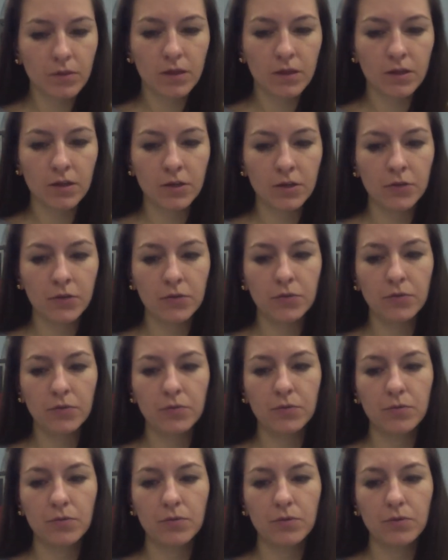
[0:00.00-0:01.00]

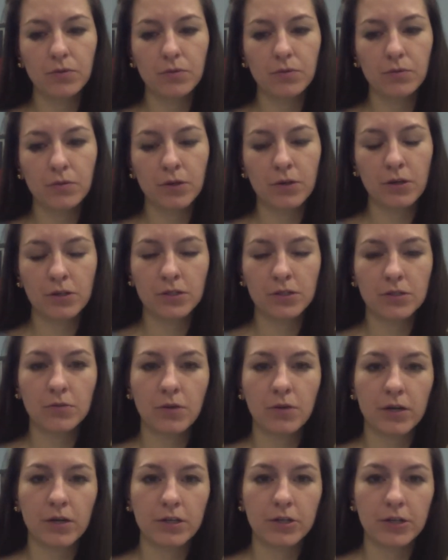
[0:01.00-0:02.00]
You would also
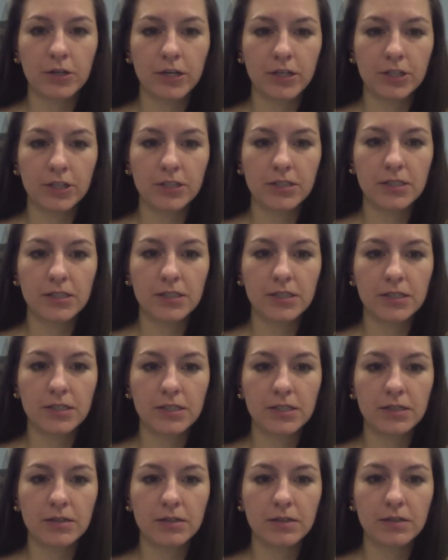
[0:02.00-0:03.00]
want in your
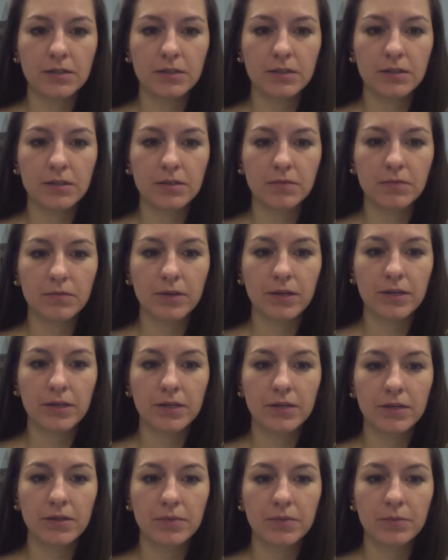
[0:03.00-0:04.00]
agency
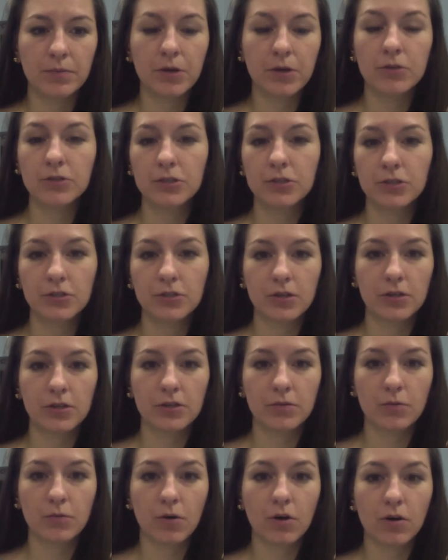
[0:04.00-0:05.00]
like posters on
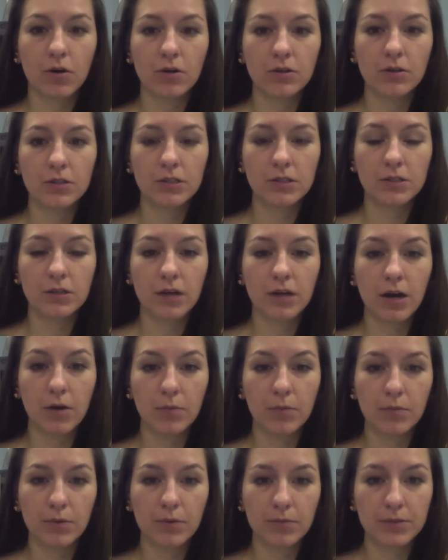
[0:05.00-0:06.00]
the wall to
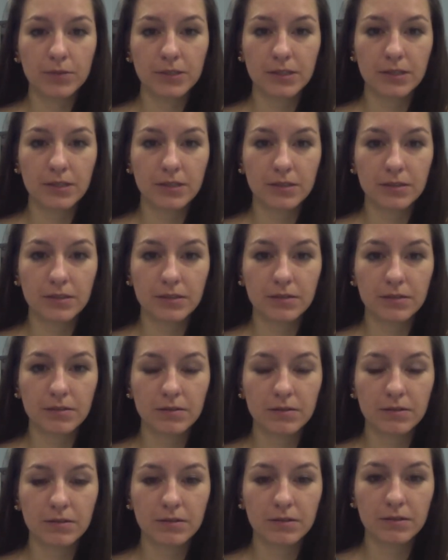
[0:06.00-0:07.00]
help represent the
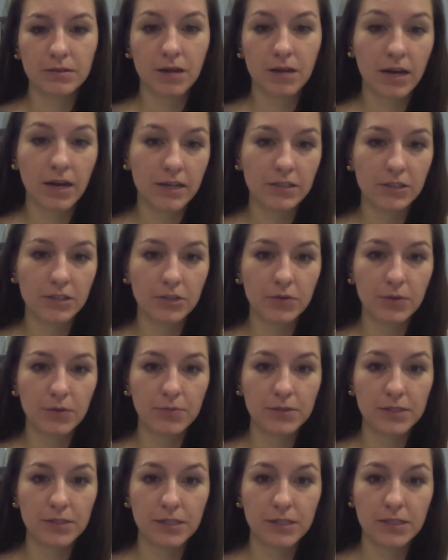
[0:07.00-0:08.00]
clients you're
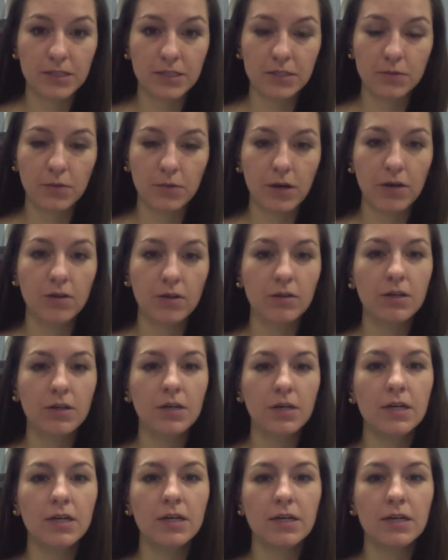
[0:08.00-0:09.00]
representing as well.
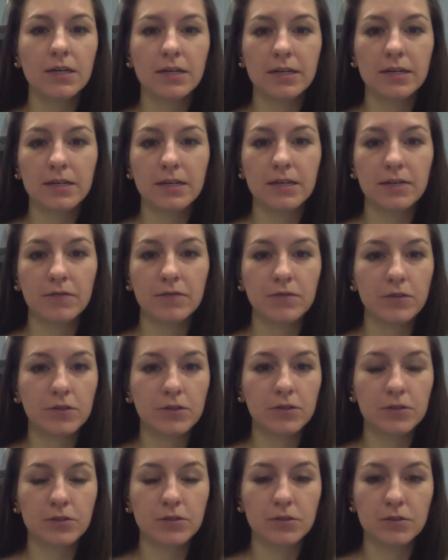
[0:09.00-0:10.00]
Like if
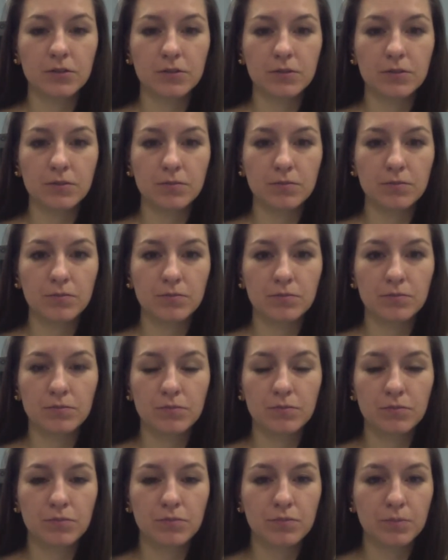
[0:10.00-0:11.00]
you're
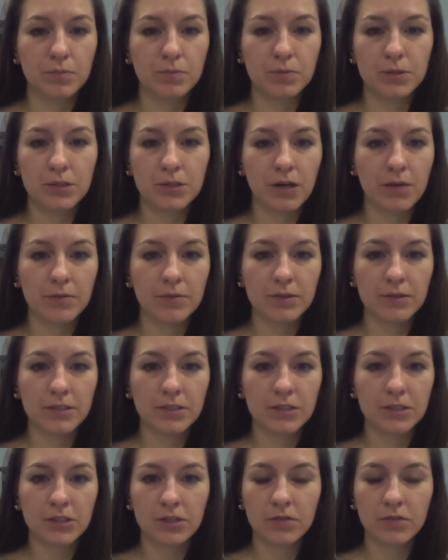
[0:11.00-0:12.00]
predominantly
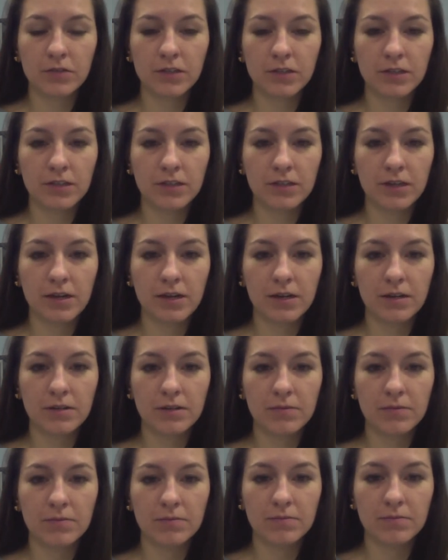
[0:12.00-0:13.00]
serving
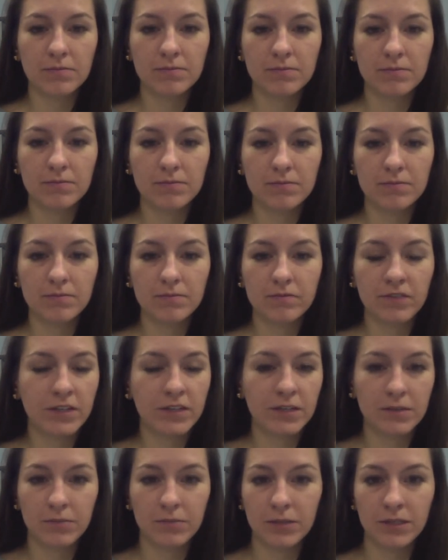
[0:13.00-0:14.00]

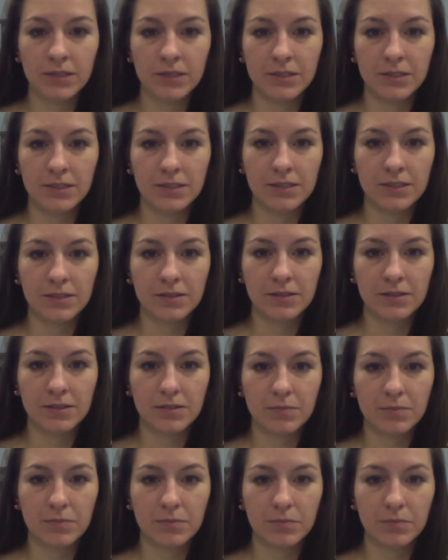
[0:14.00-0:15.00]
Vietnamese
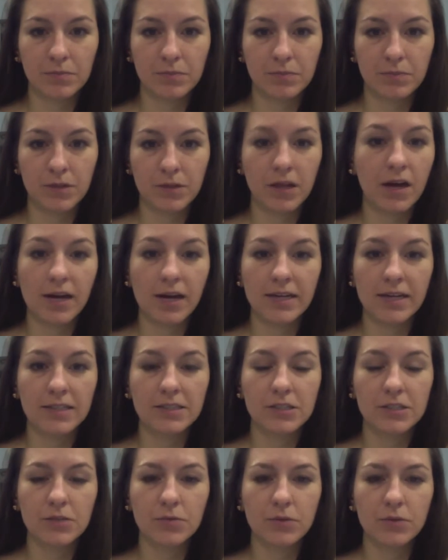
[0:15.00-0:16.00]

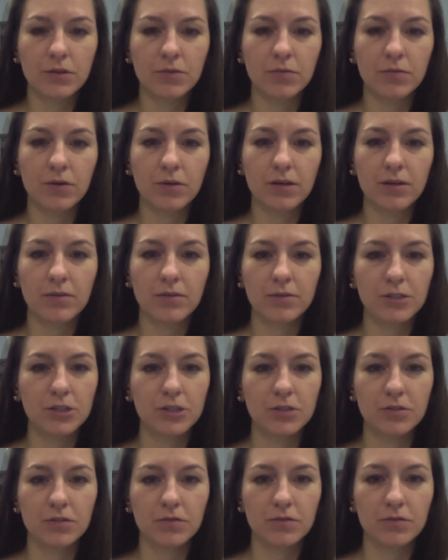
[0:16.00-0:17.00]
clients, you wouldn't want a
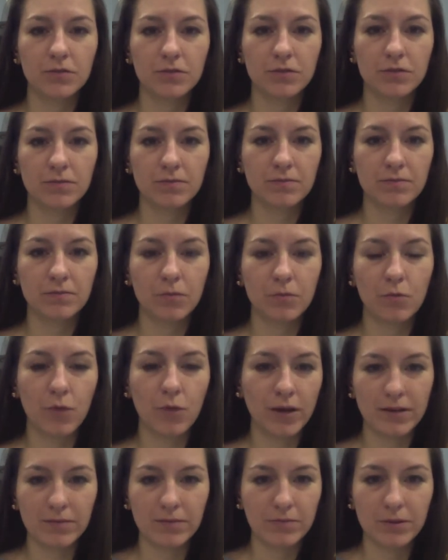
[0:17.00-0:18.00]
bunch of
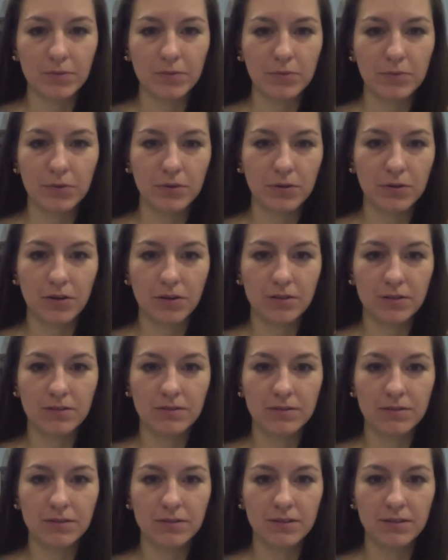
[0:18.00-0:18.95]
white people on